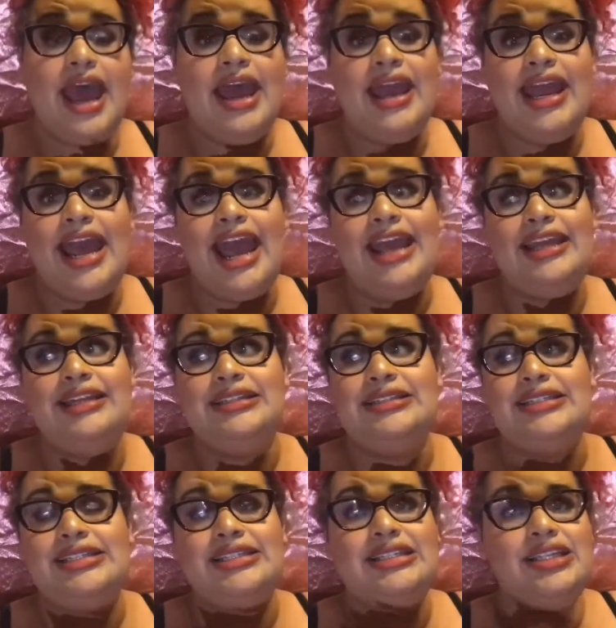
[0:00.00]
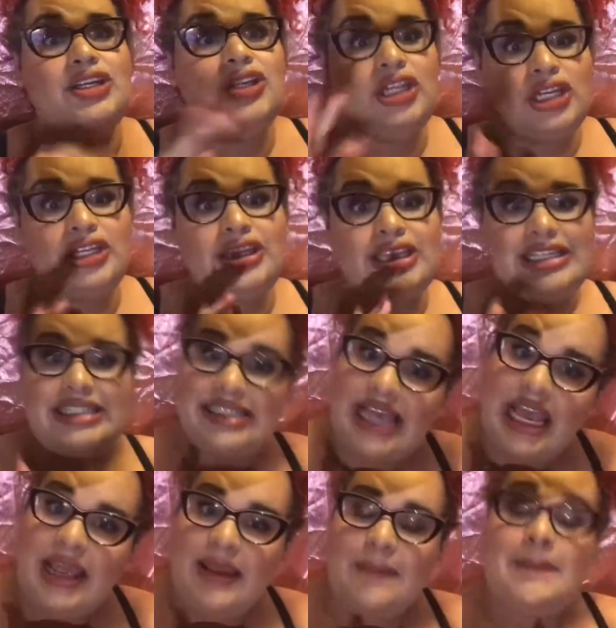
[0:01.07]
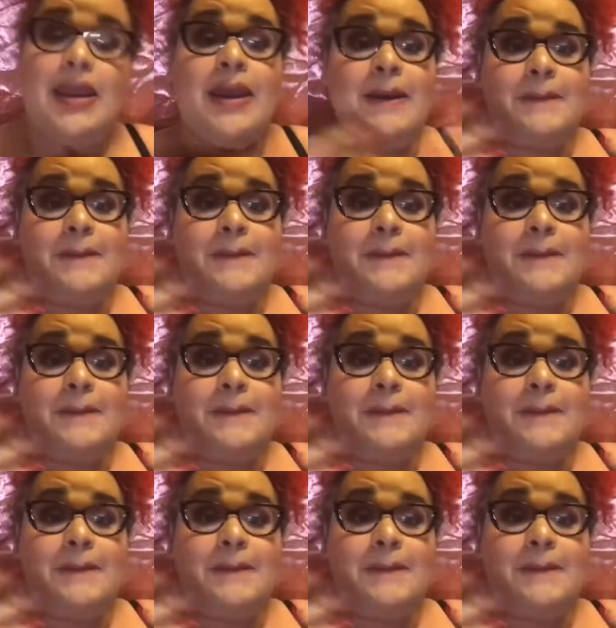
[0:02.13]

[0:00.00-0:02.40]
I still look the same,